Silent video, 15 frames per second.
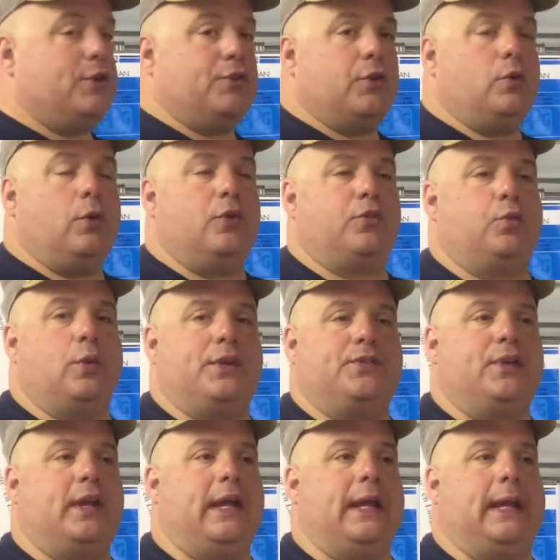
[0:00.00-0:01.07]
we do is we
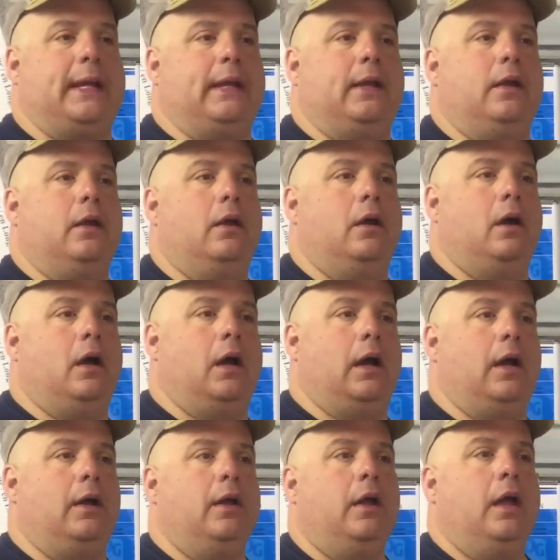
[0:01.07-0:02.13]
take,
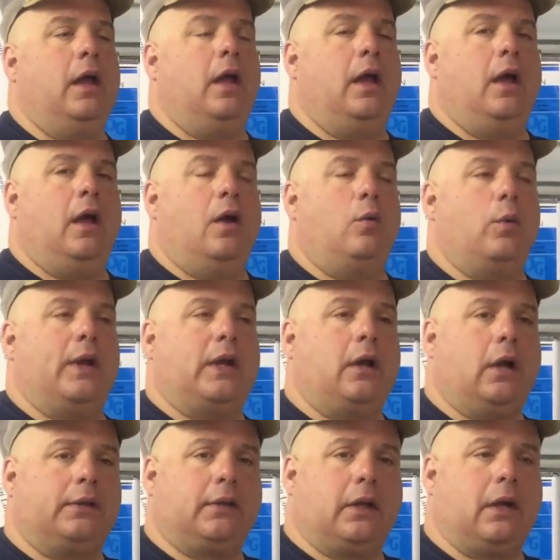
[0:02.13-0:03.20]
we
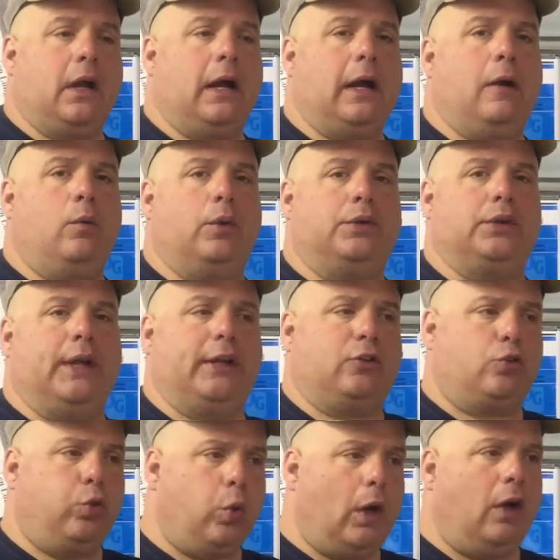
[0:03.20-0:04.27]
cut the car with like
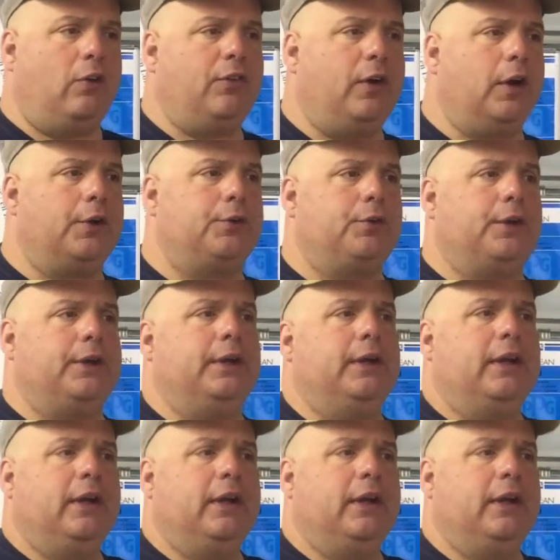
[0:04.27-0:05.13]
1200,